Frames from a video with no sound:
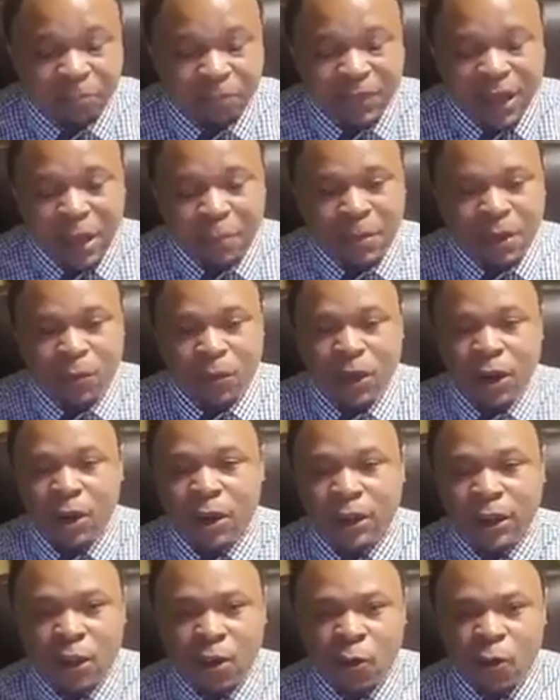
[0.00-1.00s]
I mean, we heard
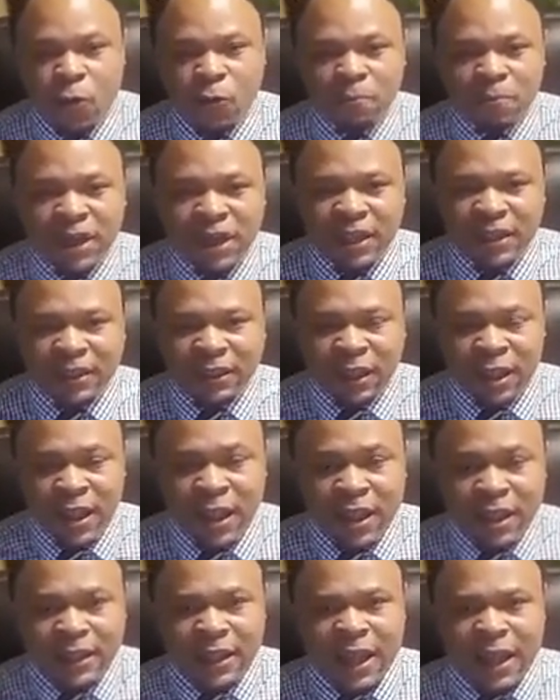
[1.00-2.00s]
the old myth
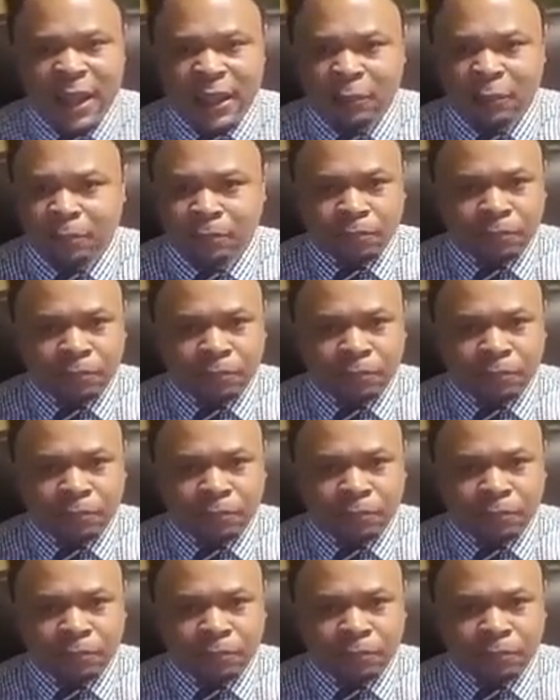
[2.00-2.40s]
that